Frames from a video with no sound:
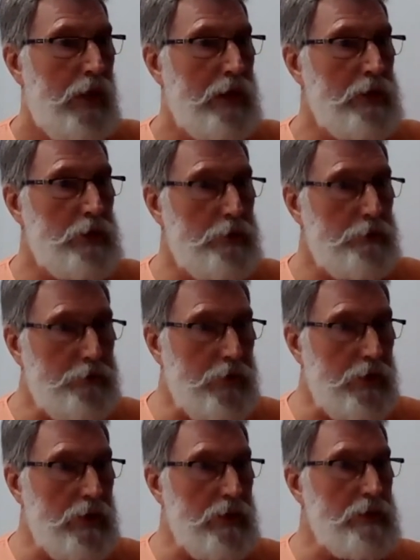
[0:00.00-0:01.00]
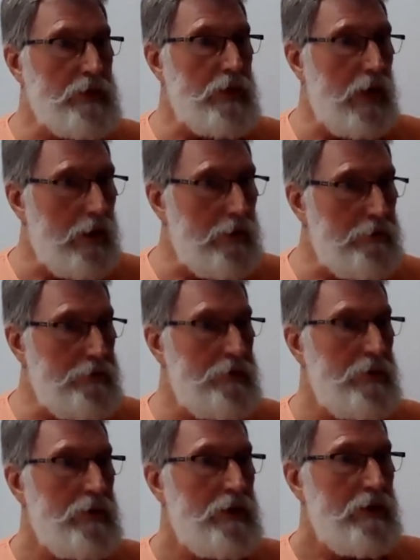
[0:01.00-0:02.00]
And shifting this life
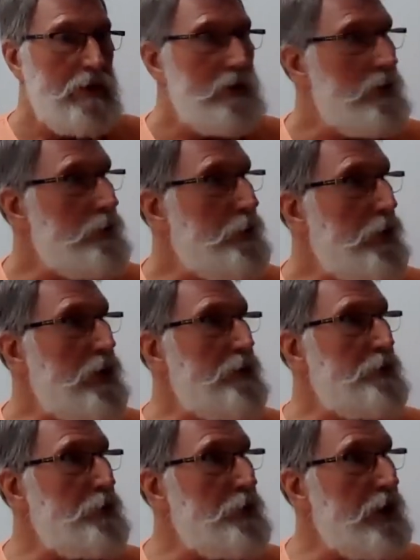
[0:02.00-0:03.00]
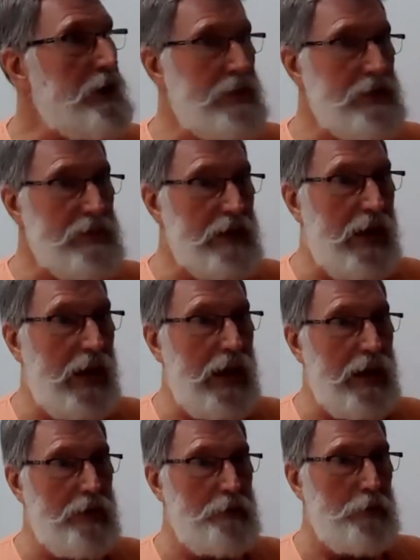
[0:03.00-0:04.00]
to the point of view that it is a
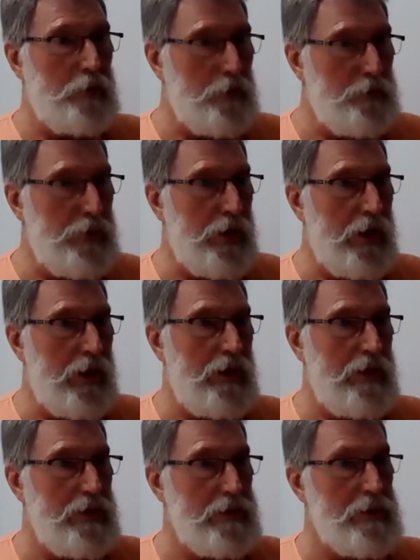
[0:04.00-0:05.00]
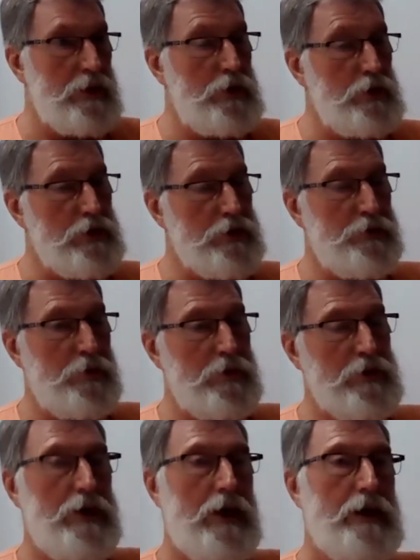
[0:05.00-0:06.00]
game or a play is a useful
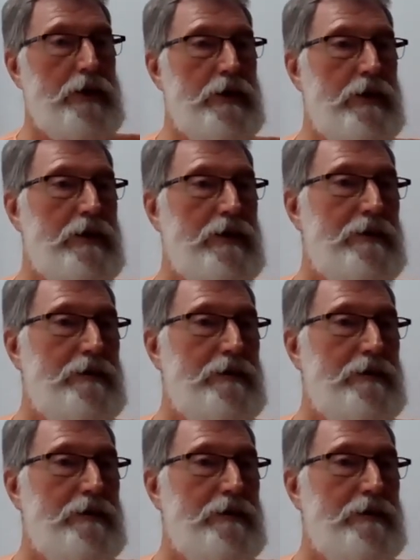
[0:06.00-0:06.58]
strategy